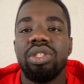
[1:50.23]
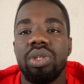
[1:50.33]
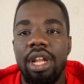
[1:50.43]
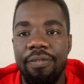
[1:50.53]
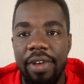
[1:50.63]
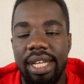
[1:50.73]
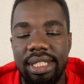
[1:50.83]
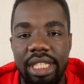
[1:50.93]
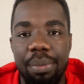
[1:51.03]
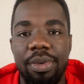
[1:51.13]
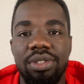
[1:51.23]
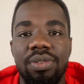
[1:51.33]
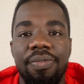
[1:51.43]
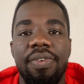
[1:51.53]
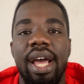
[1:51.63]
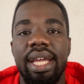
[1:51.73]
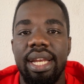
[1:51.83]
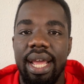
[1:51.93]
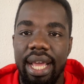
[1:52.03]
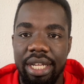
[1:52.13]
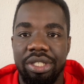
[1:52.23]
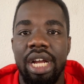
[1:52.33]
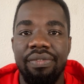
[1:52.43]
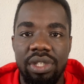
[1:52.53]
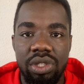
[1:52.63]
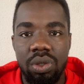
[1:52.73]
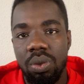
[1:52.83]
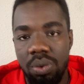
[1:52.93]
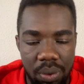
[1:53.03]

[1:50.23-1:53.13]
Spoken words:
So the first step is to find a driving school.